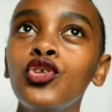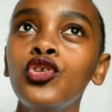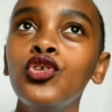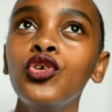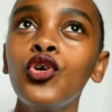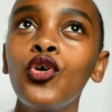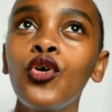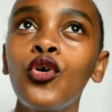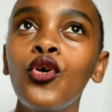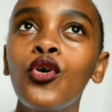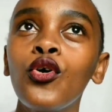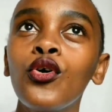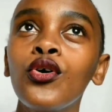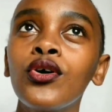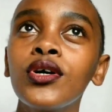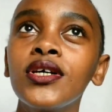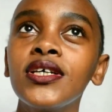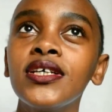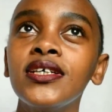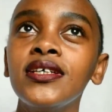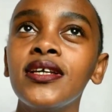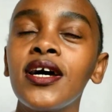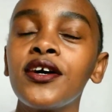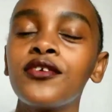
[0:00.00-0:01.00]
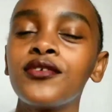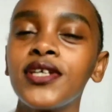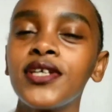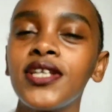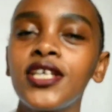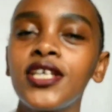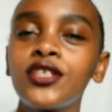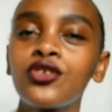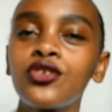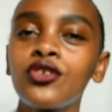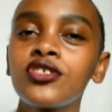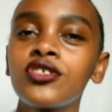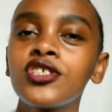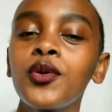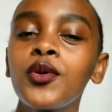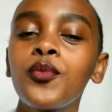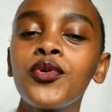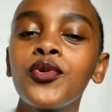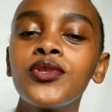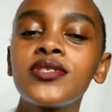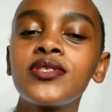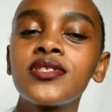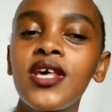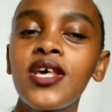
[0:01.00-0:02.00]
you're in a
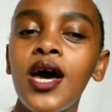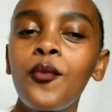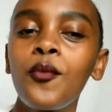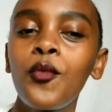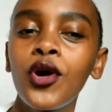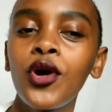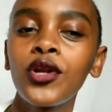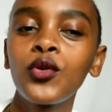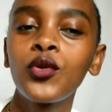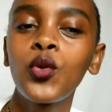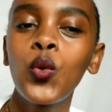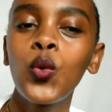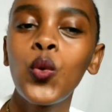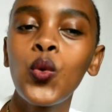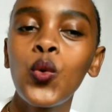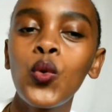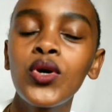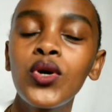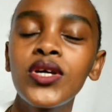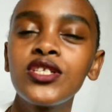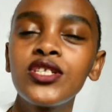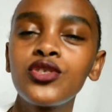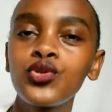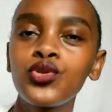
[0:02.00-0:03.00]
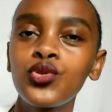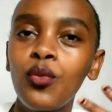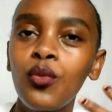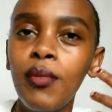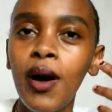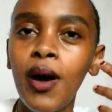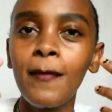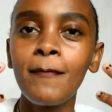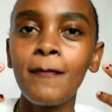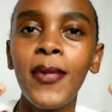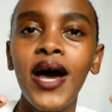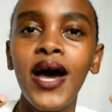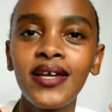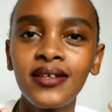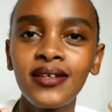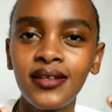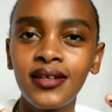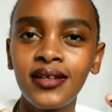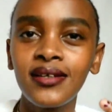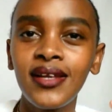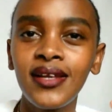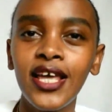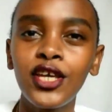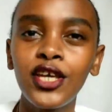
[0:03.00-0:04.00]
relationship with someone who is
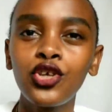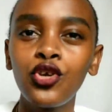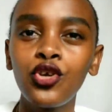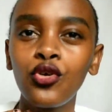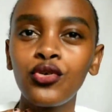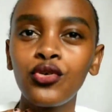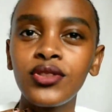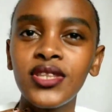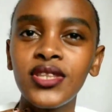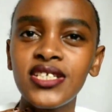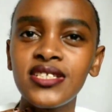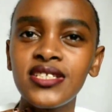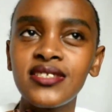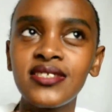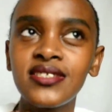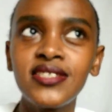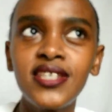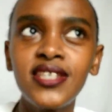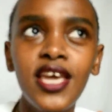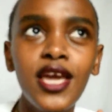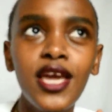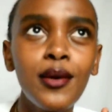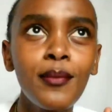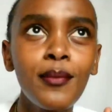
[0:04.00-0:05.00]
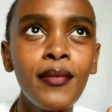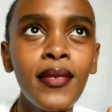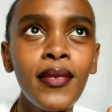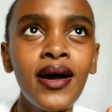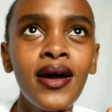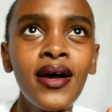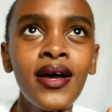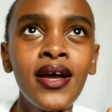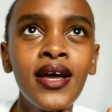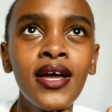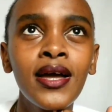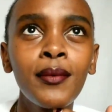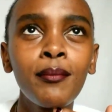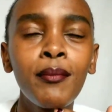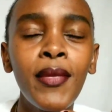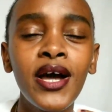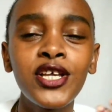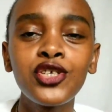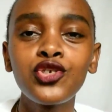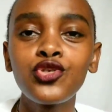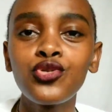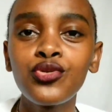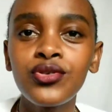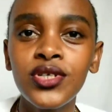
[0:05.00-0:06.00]
sober-minded, like you're on the same
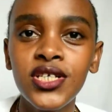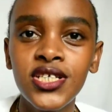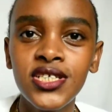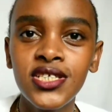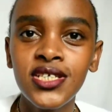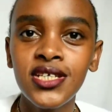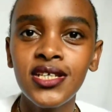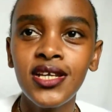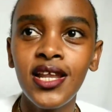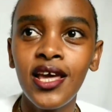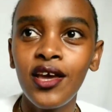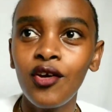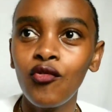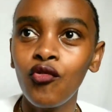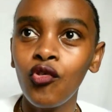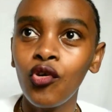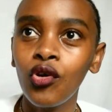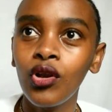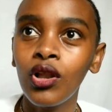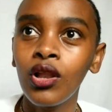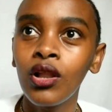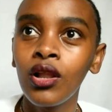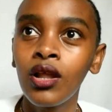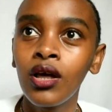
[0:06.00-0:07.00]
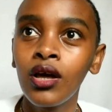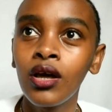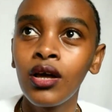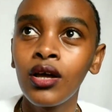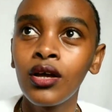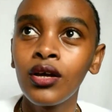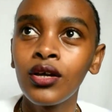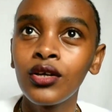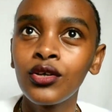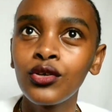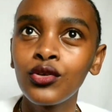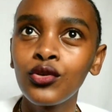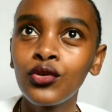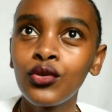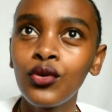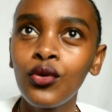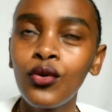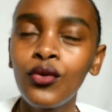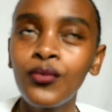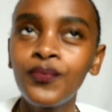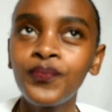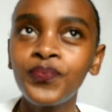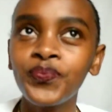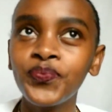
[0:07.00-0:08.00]
maturity level, you
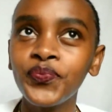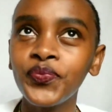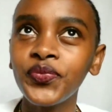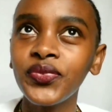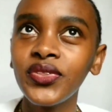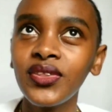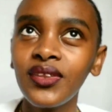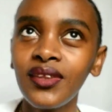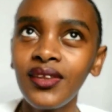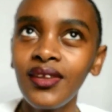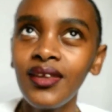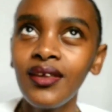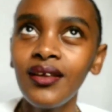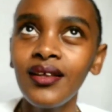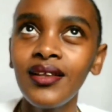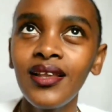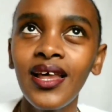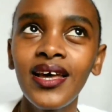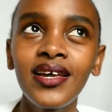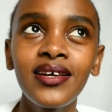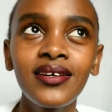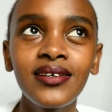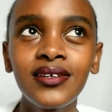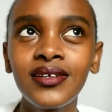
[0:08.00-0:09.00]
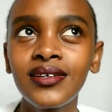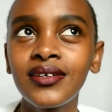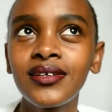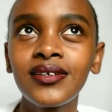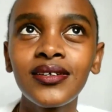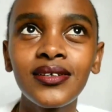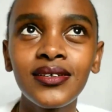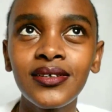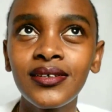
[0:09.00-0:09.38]
know. Like,